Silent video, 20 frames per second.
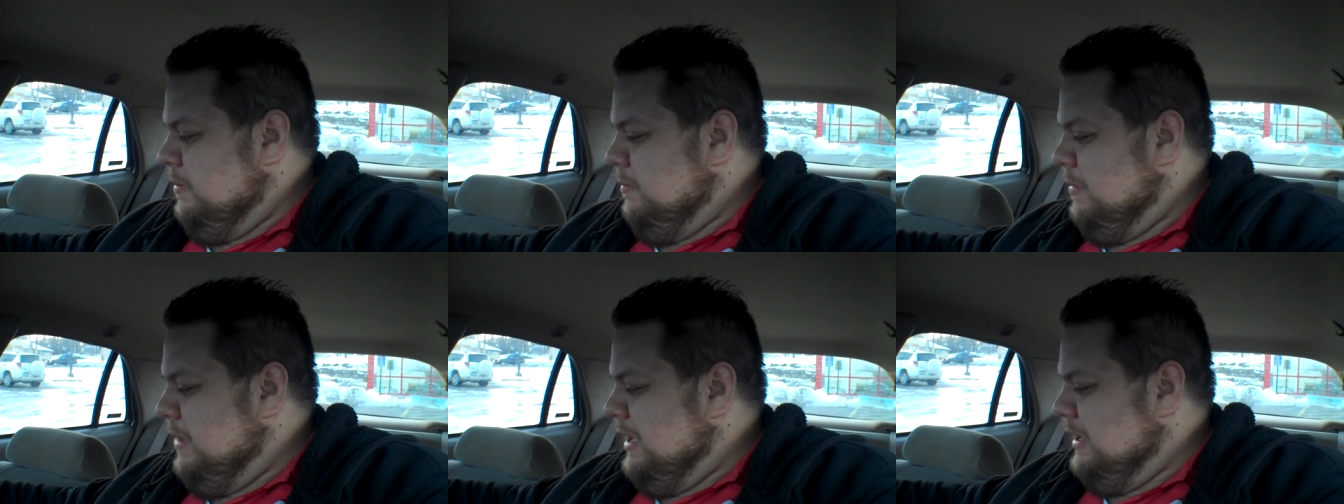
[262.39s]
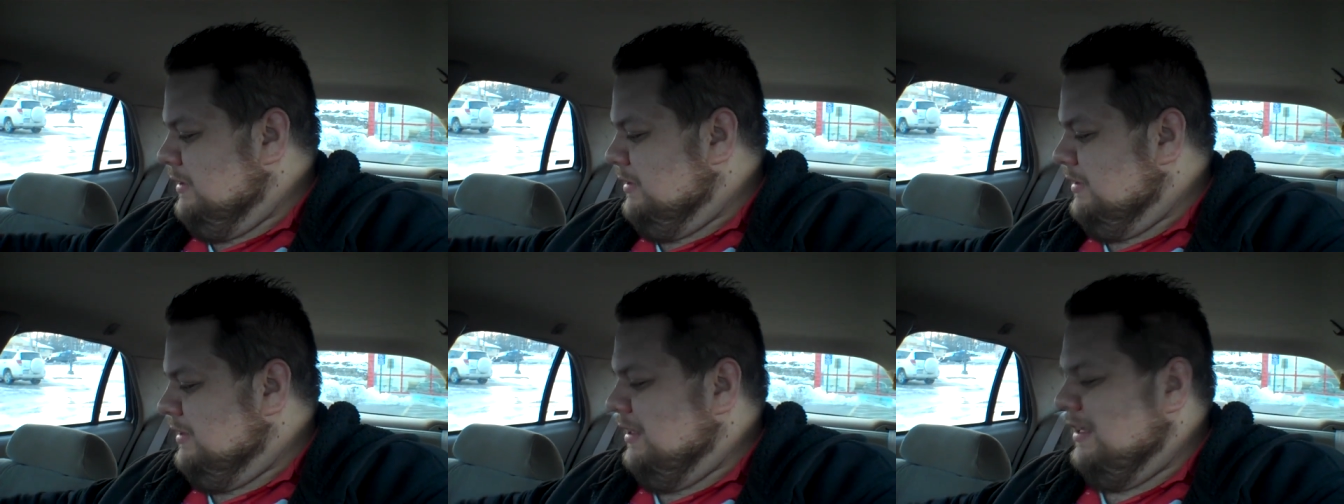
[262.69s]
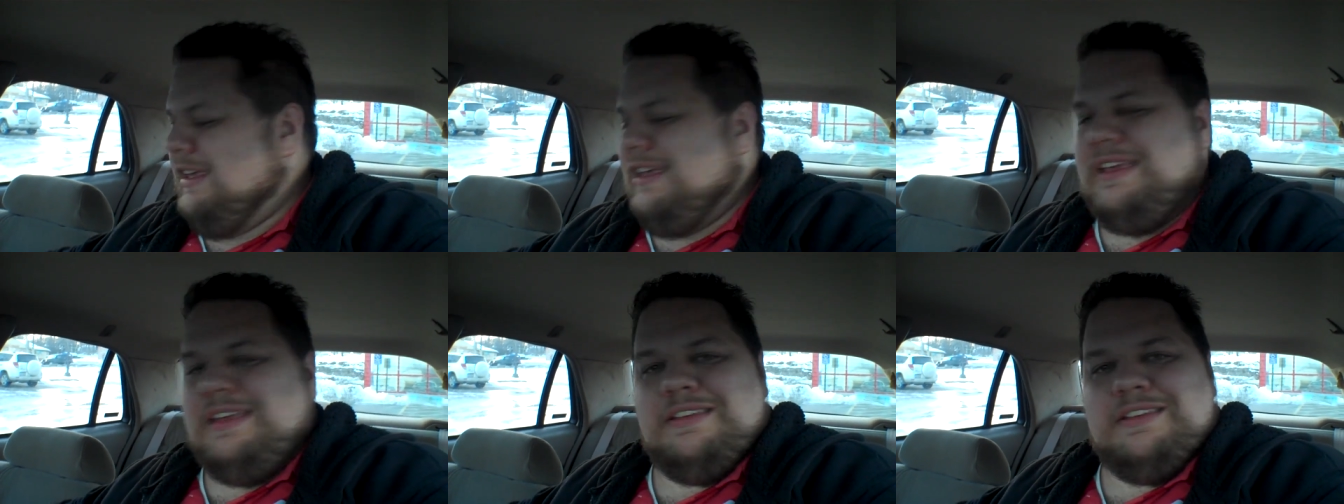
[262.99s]
makes
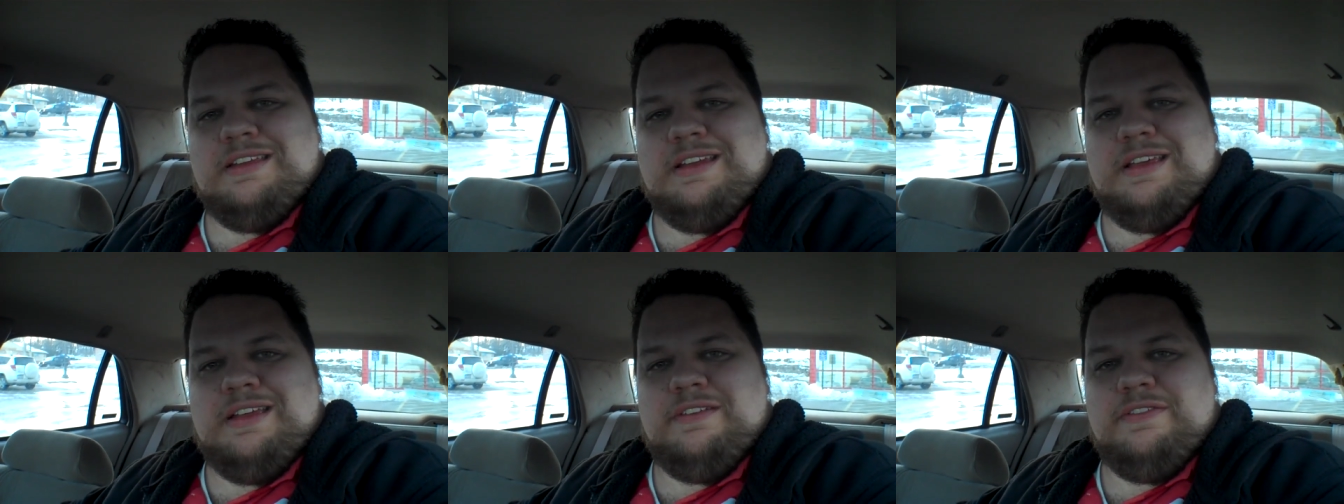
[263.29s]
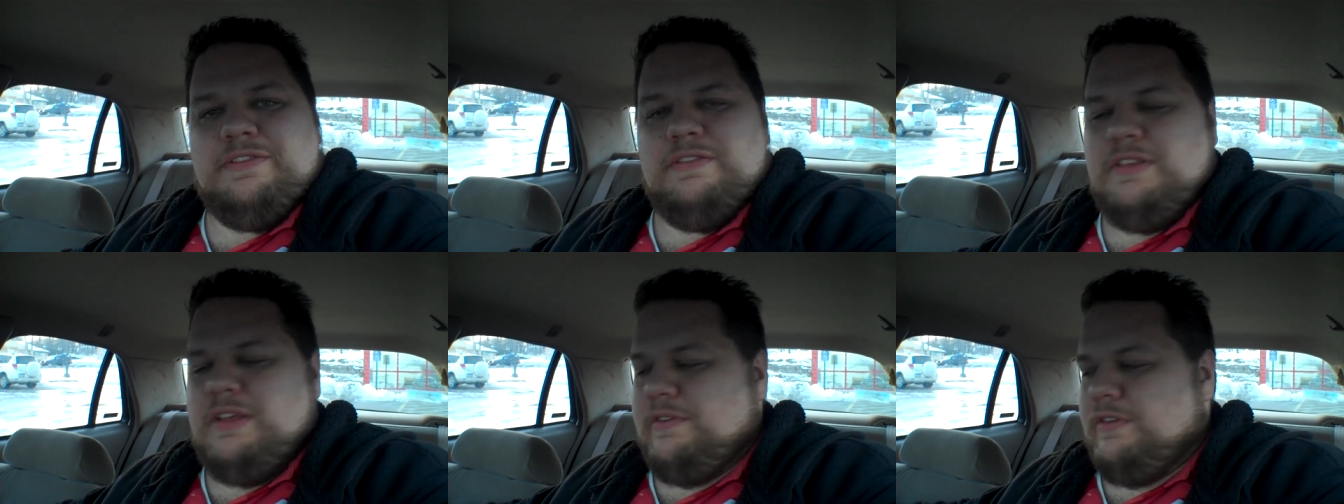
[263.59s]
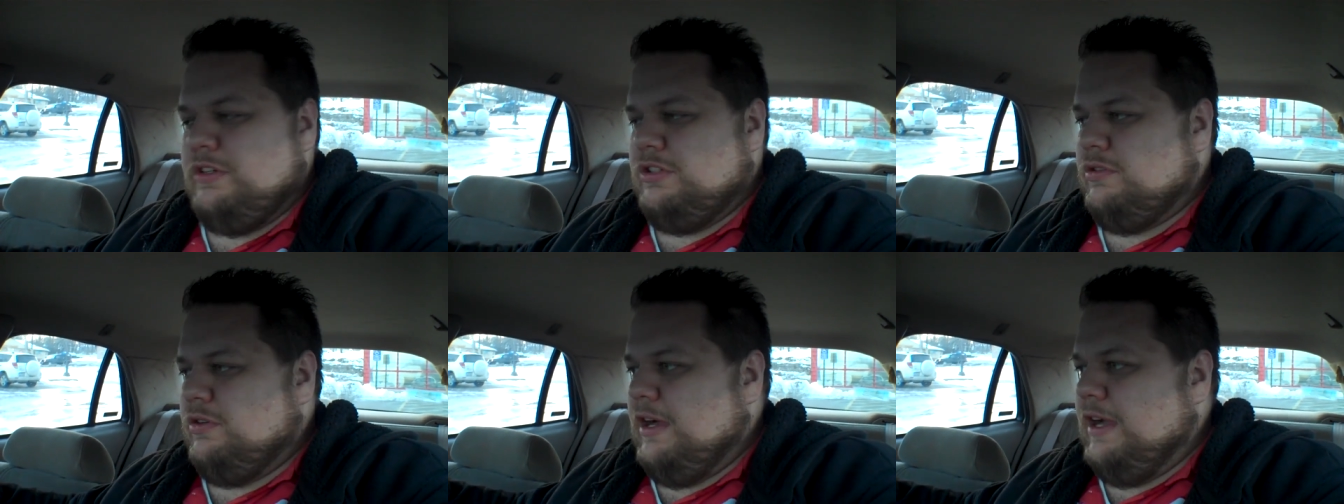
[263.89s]
these, and I've never
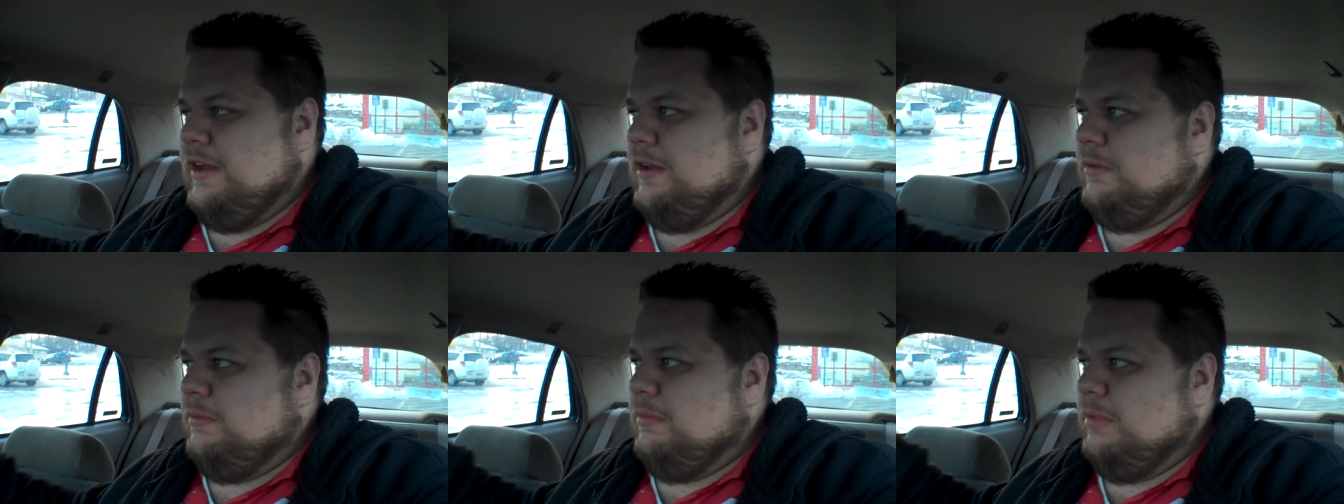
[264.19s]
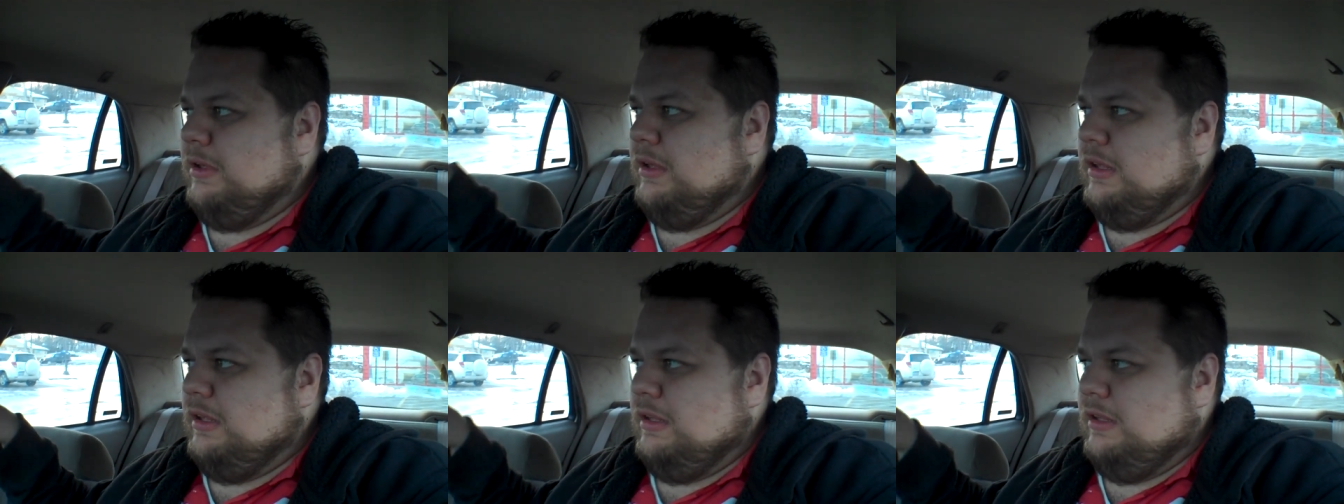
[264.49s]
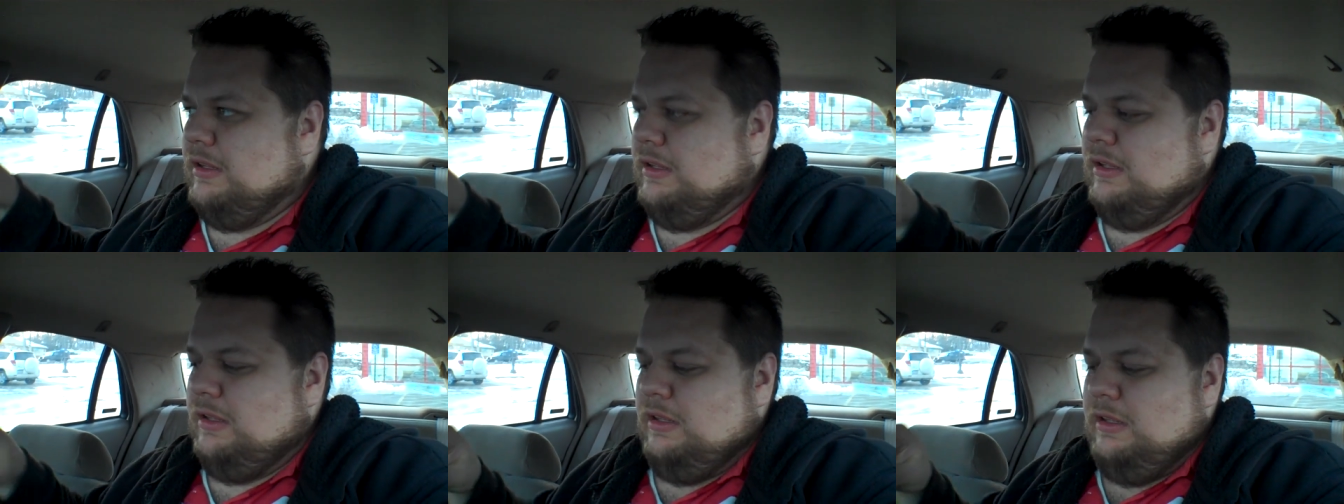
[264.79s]
tried them, but